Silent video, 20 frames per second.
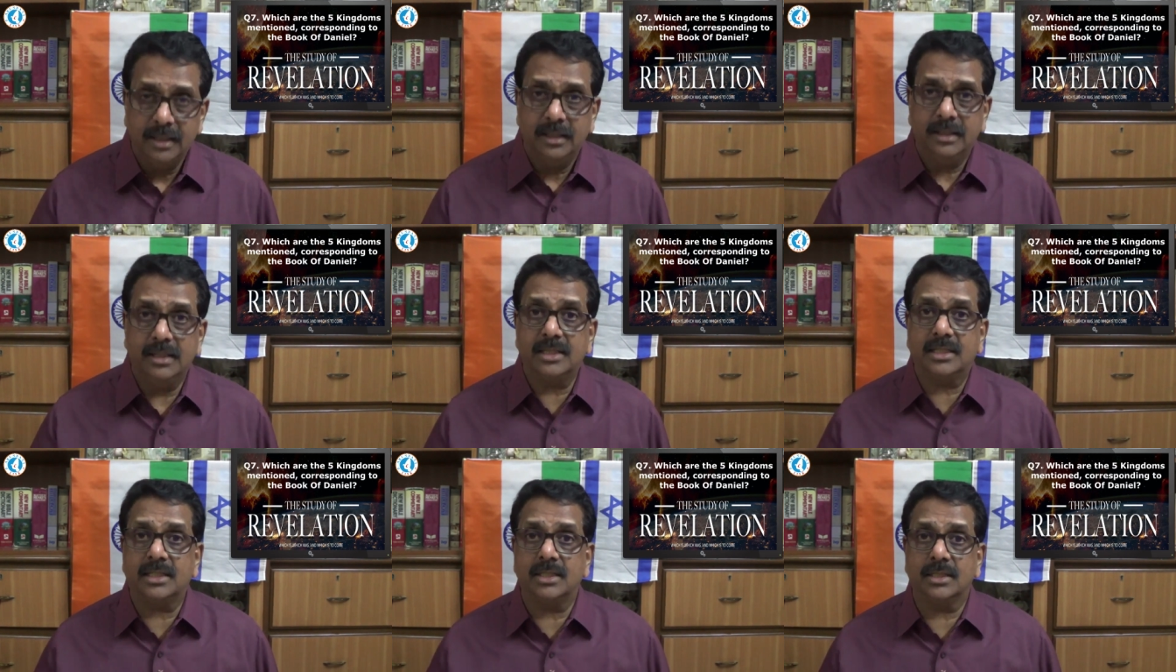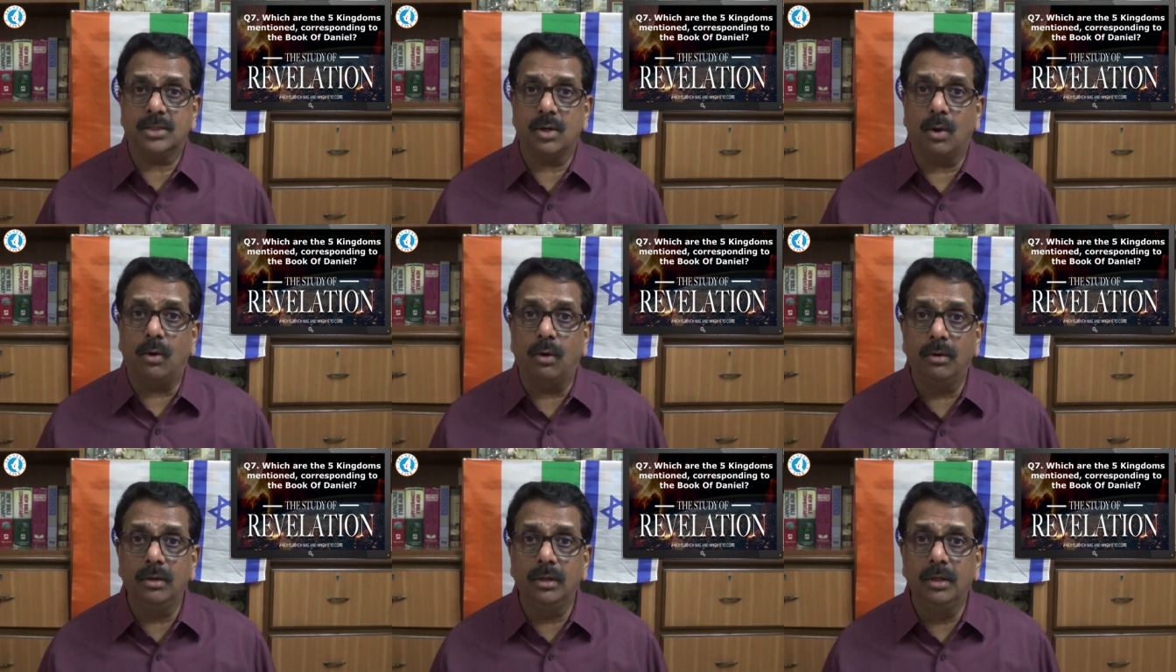This is
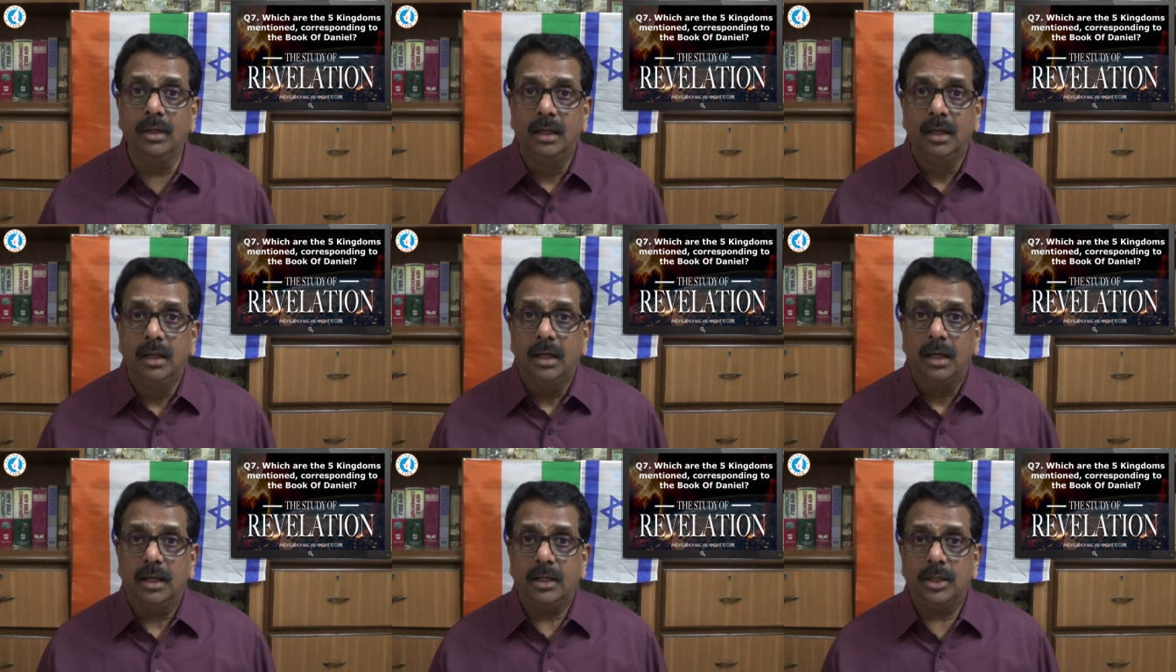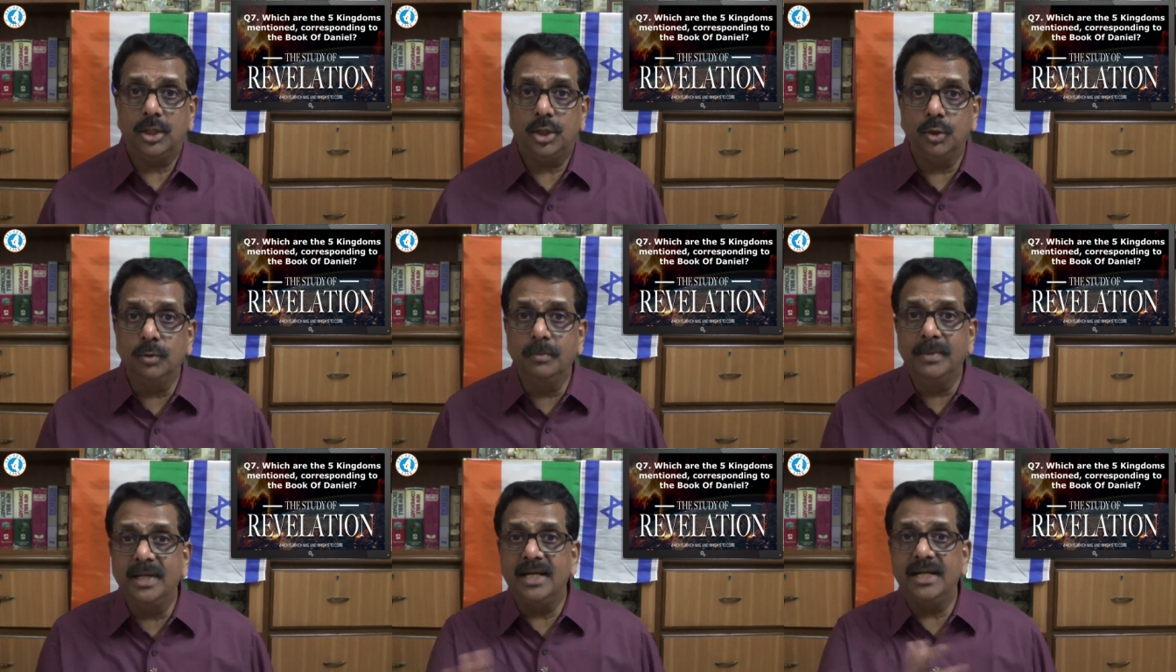all
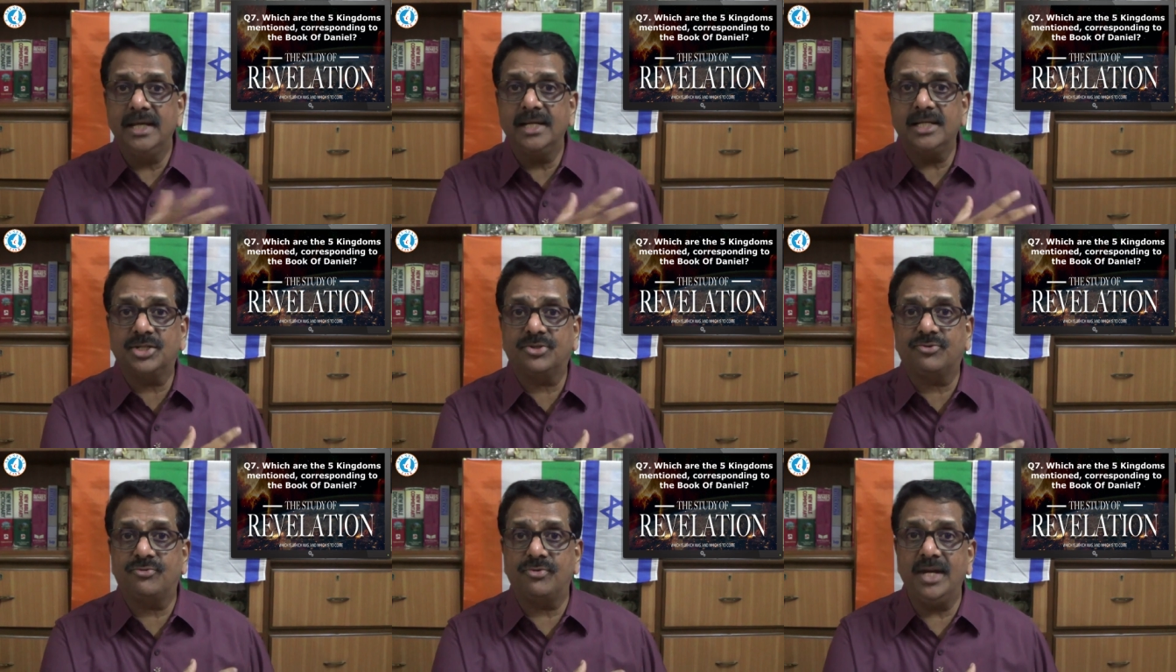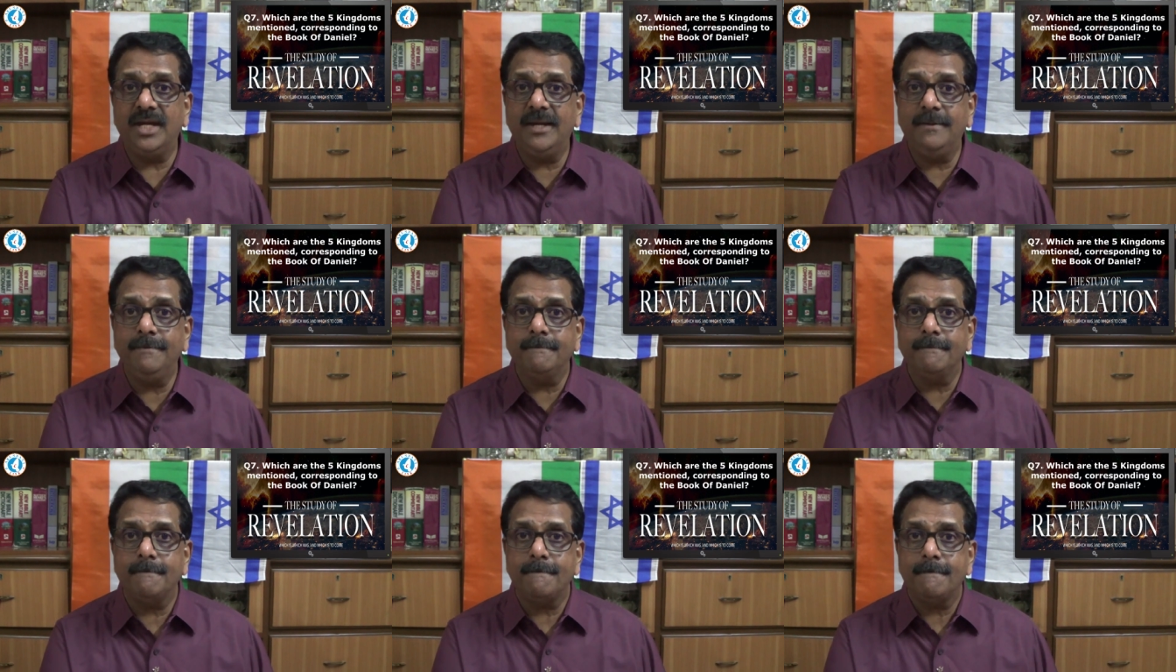human history,
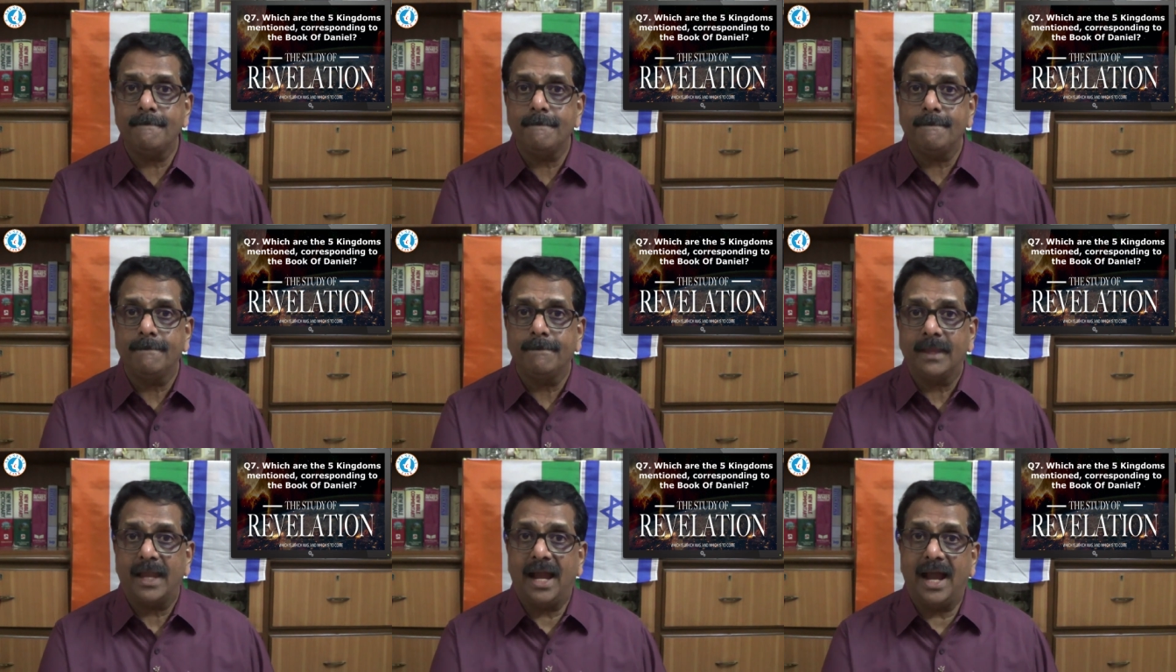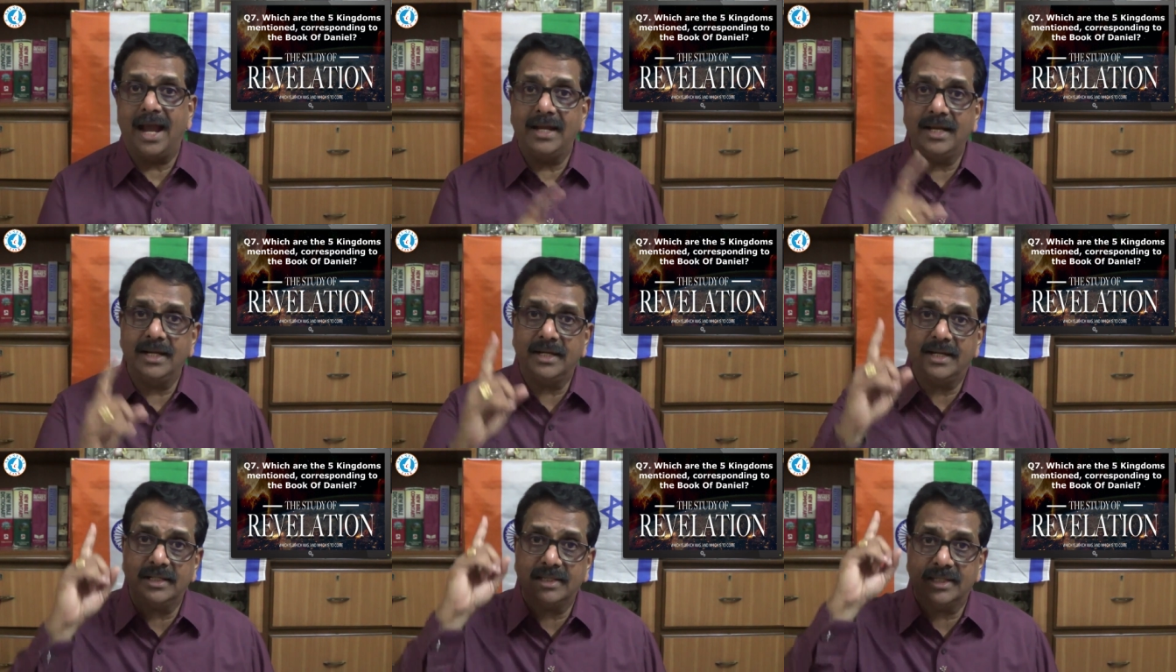and
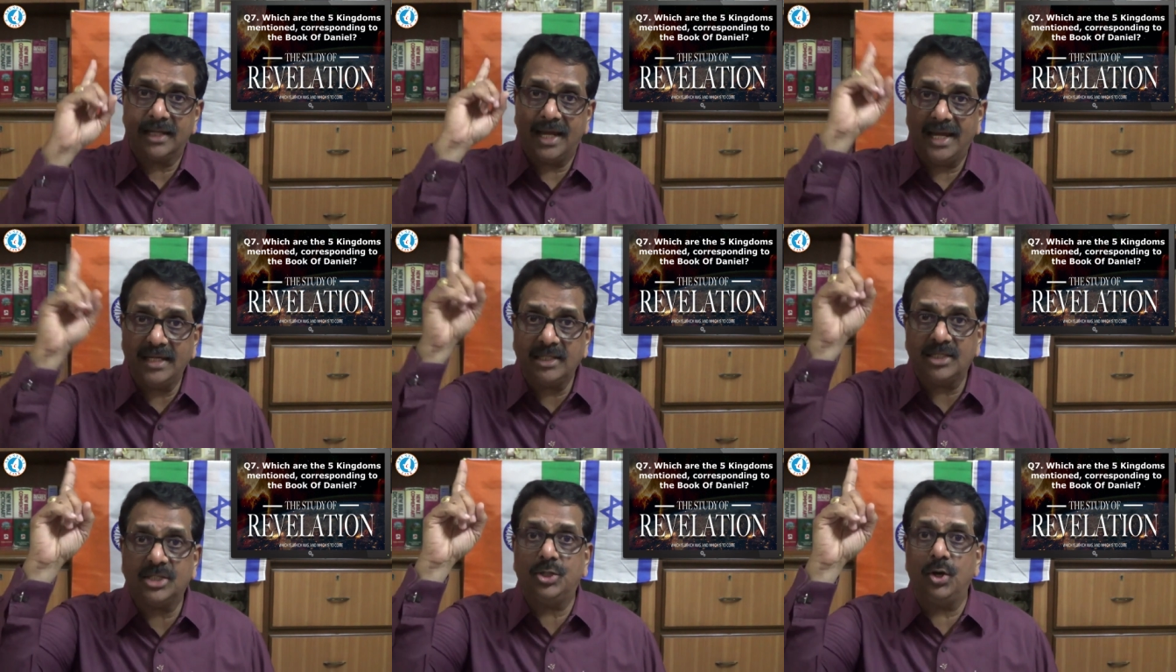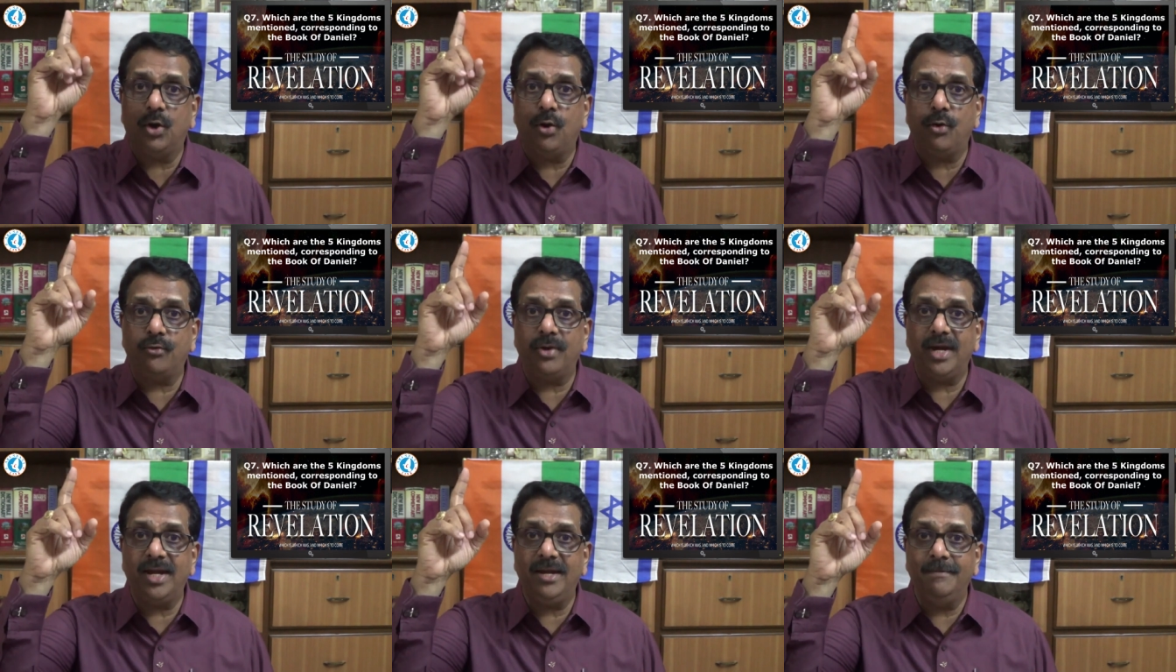it is his
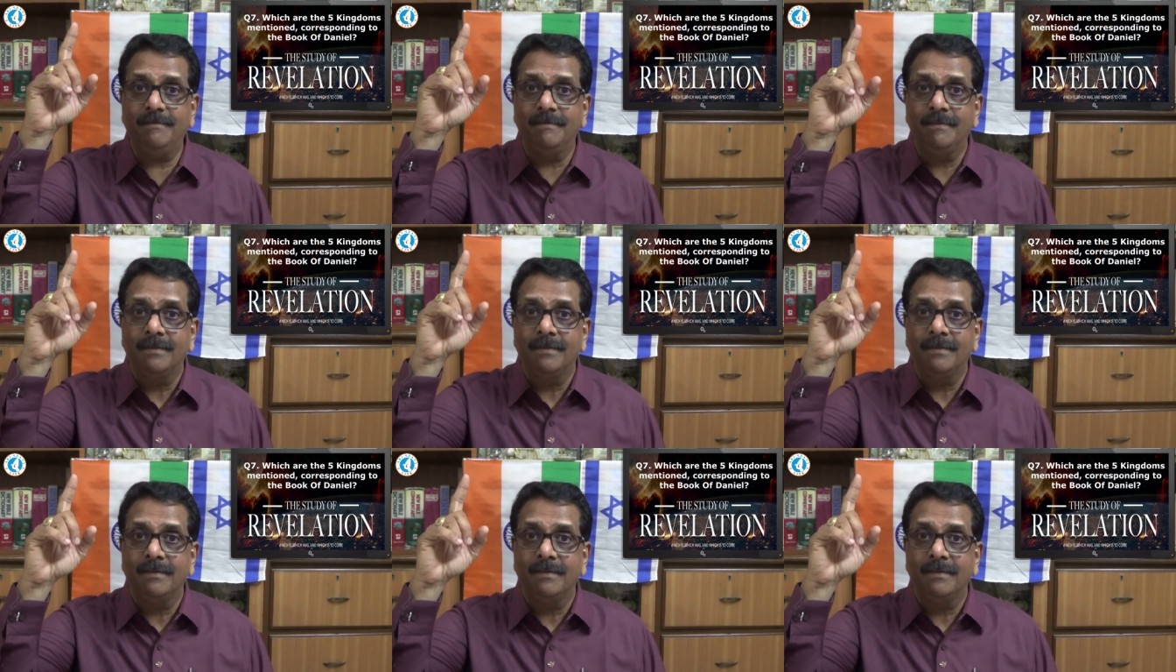story.